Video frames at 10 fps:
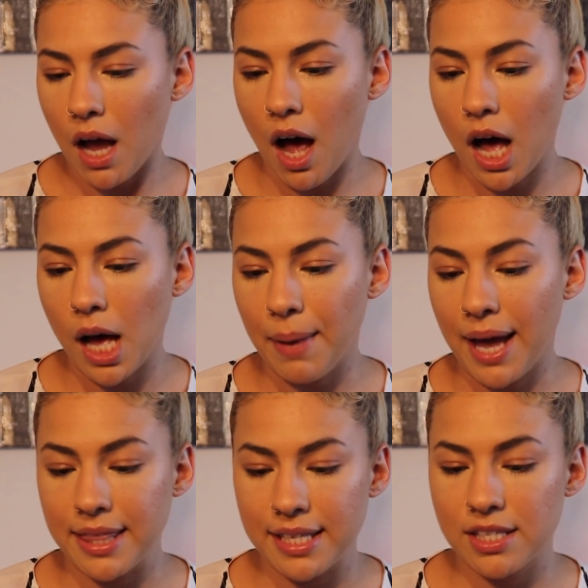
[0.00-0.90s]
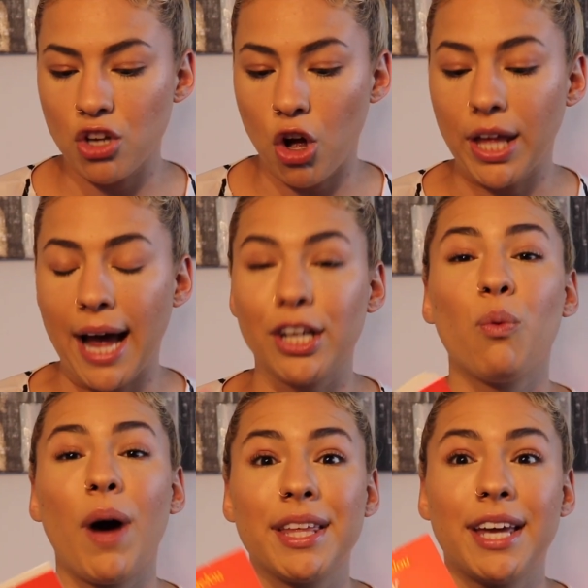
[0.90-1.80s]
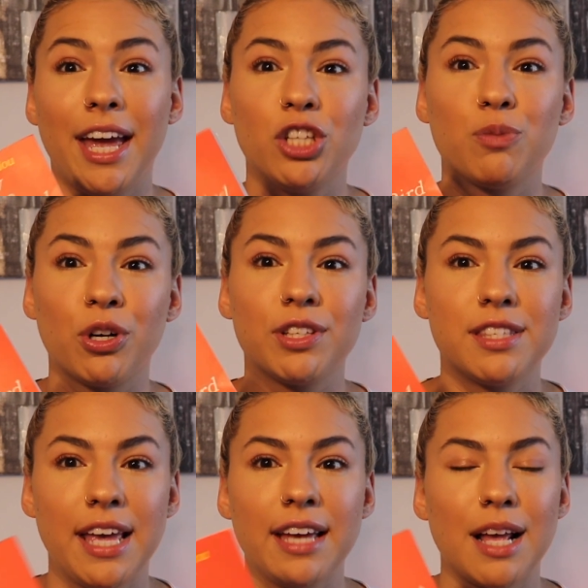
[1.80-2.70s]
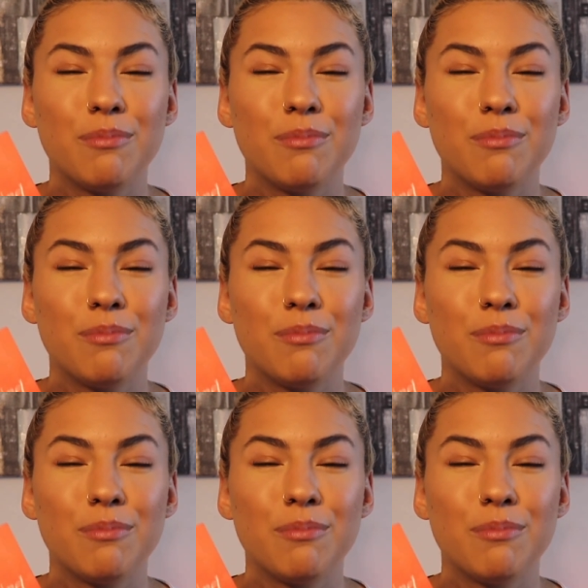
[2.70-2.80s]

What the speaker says: And this is called I Know Why the Caged Bird Sings.